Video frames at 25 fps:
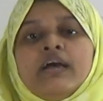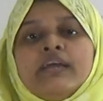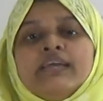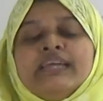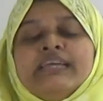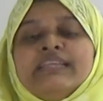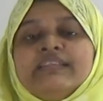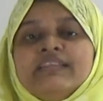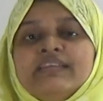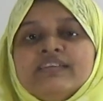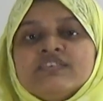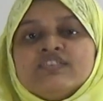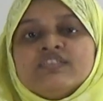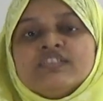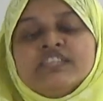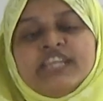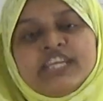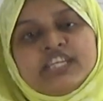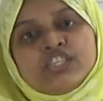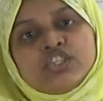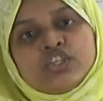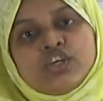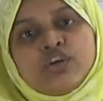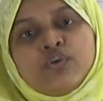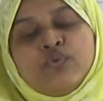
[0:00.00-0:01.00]
In this
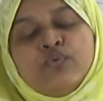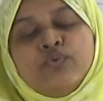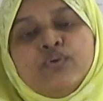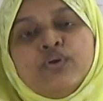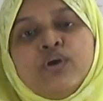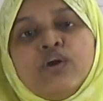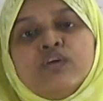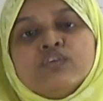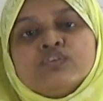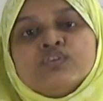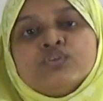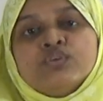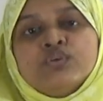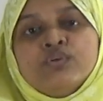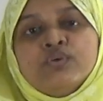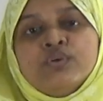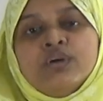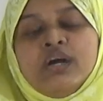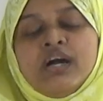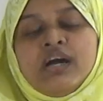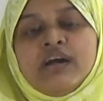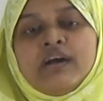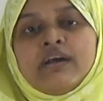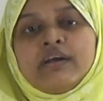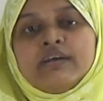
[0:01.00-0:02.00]
sector, we also
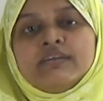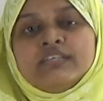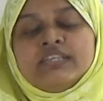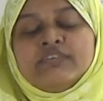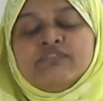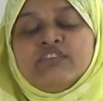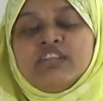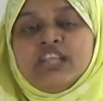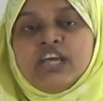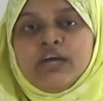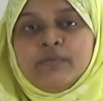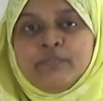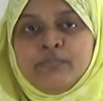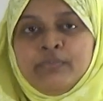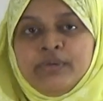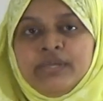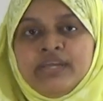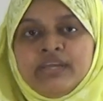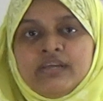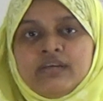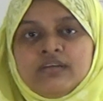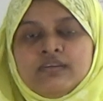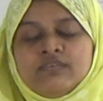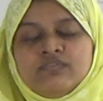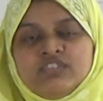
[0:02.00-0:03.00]
are
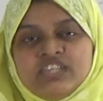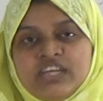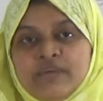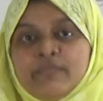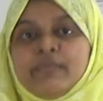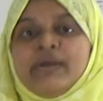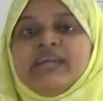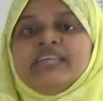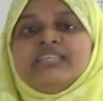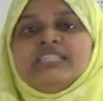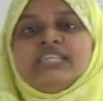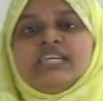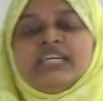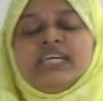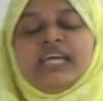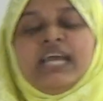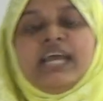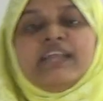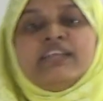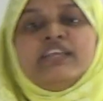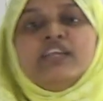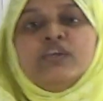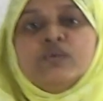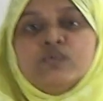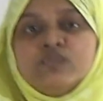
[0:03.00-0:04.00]
developing day by day
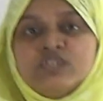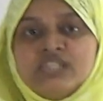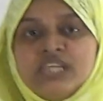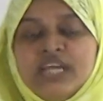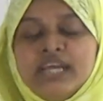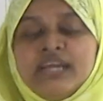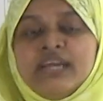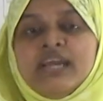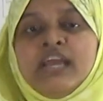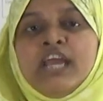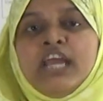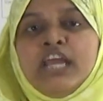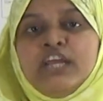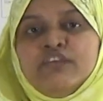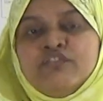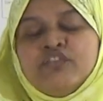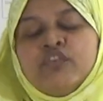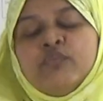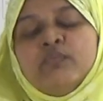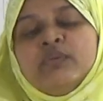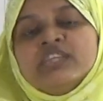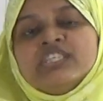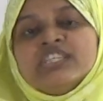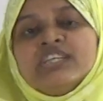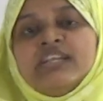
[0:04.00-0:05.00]
and using
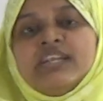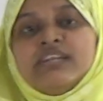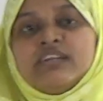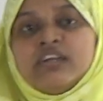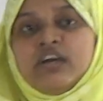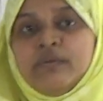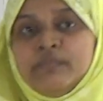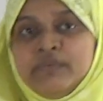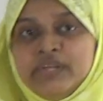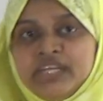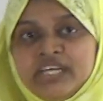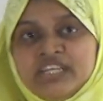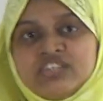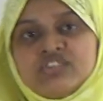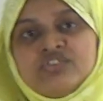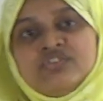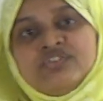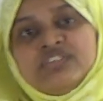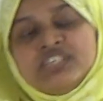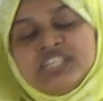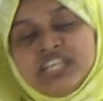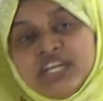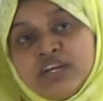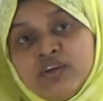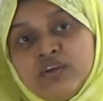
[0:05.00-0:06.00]
information and
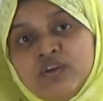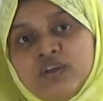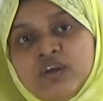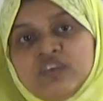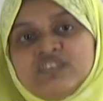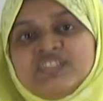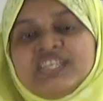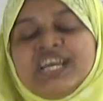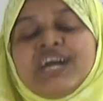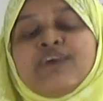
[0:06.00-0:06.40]
communication technology.